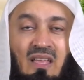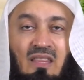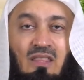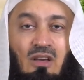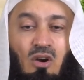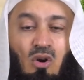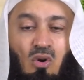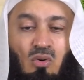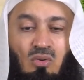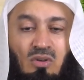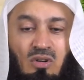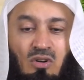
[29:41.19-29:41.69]

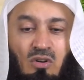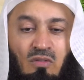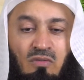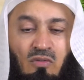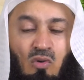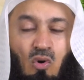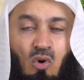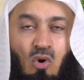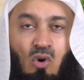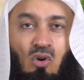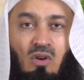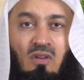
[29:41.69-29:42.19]
the owner of
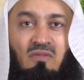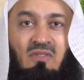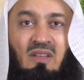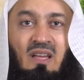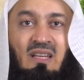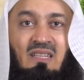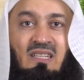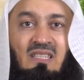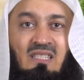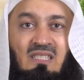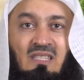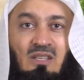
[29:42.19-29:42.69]
all of
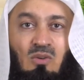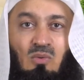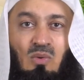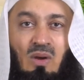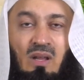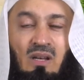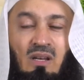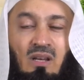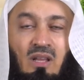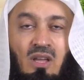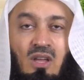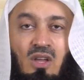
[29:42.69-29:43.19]
that is the
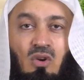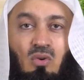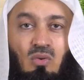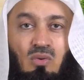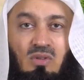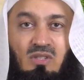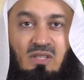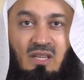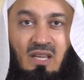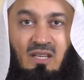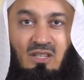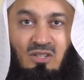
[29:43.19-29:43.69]
one who
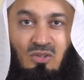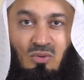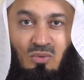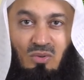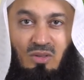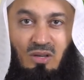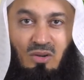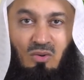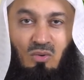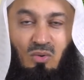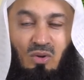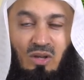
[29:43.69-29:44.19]
sent you
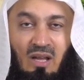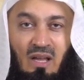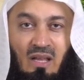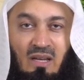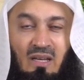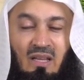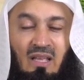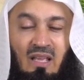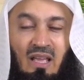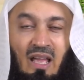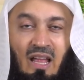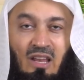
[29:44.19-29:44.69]
the
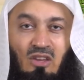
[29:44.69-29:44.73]
Quran,